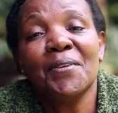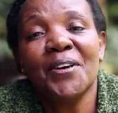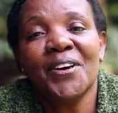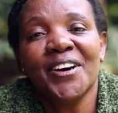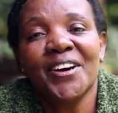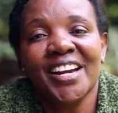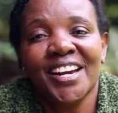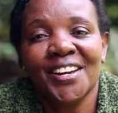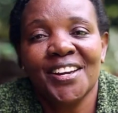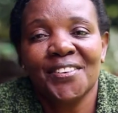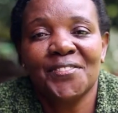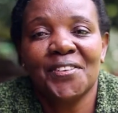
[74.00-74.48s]
more
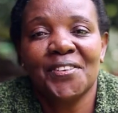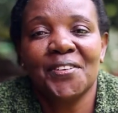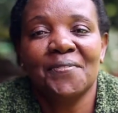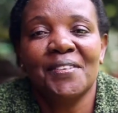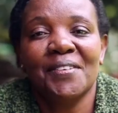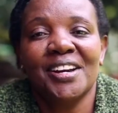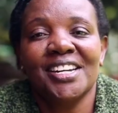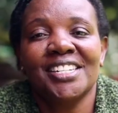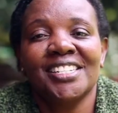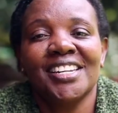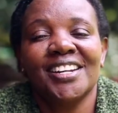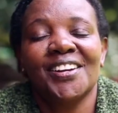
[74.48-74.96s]

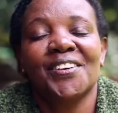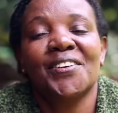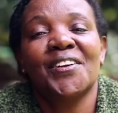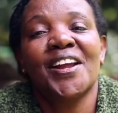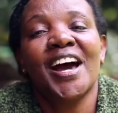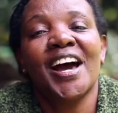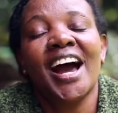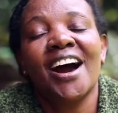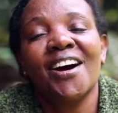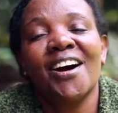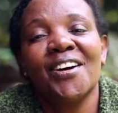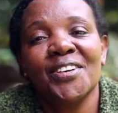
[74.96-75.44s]
information on
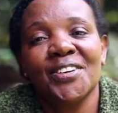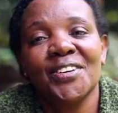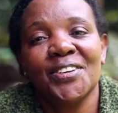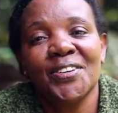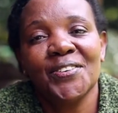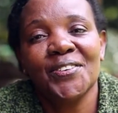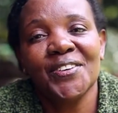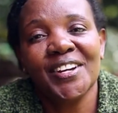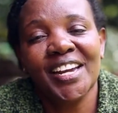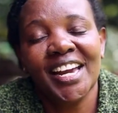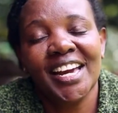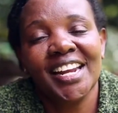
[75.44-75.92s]
how
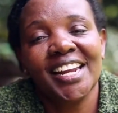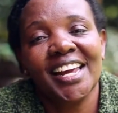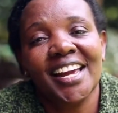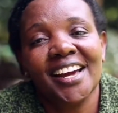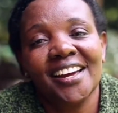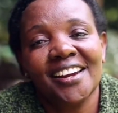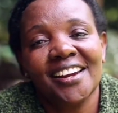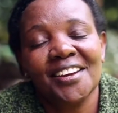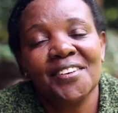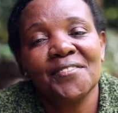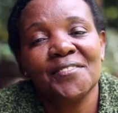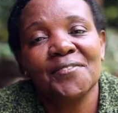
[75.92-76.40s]
you can
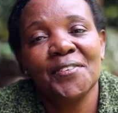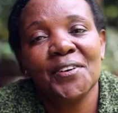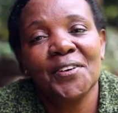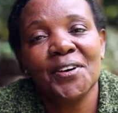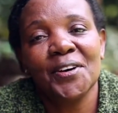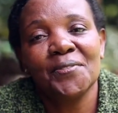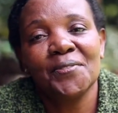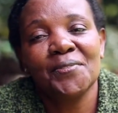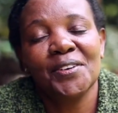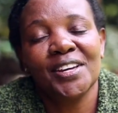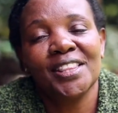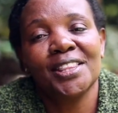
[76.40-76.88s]
get
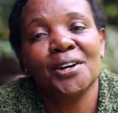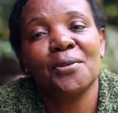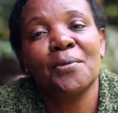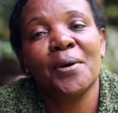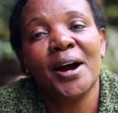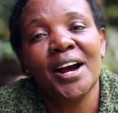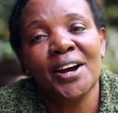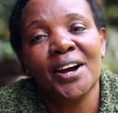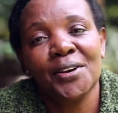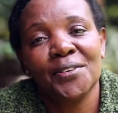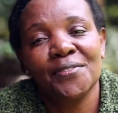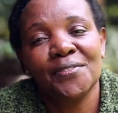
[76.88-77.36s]
involved in the
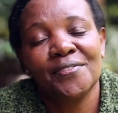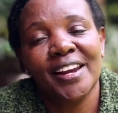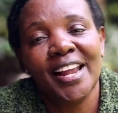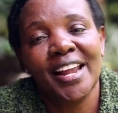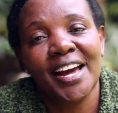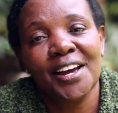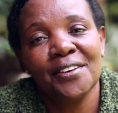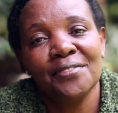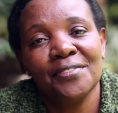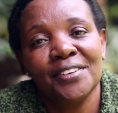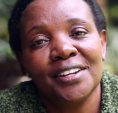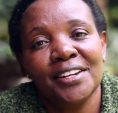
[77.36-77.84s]
work of
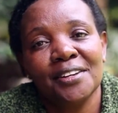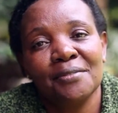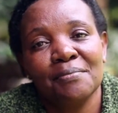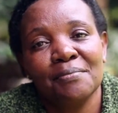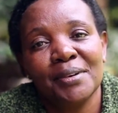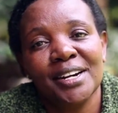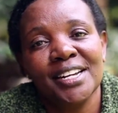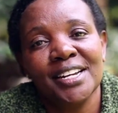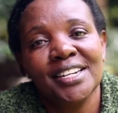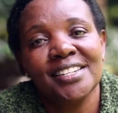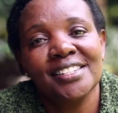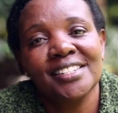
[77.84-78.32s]
Life in
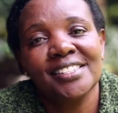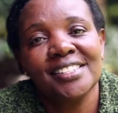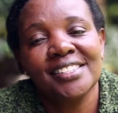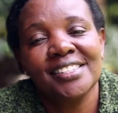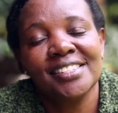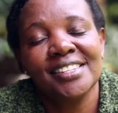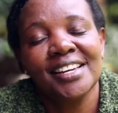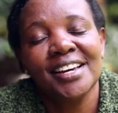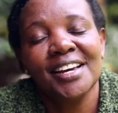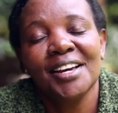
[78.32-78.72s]
Abundance,